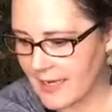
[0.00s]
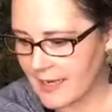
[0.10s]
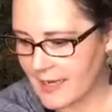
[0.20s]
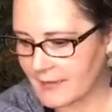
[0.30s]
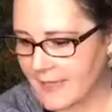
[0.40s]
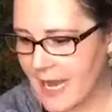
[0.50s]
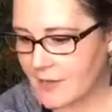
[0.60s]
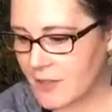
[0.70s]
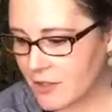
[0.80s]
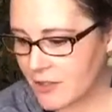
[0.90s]
And
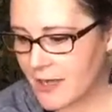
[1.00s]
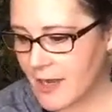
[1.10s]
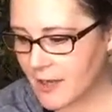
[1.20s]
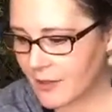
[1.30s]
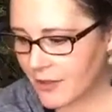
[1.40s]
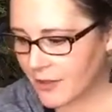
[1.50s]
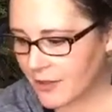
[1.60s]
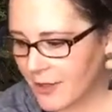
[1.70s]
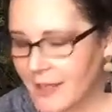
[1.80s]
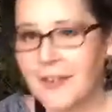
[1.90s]
Kathy just got
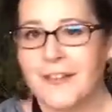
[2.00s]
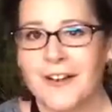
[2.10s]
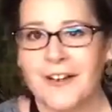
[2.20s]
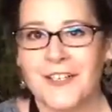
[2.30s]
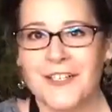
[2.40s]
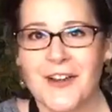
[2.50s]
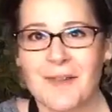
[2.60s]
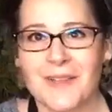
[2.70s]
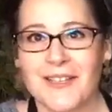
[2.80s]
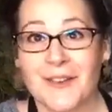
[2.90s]
her Dark and
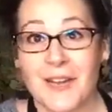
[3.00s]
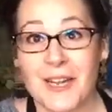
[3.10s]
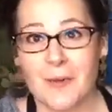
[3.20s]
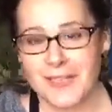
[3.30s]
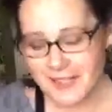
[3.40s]
Decrepit, so I can't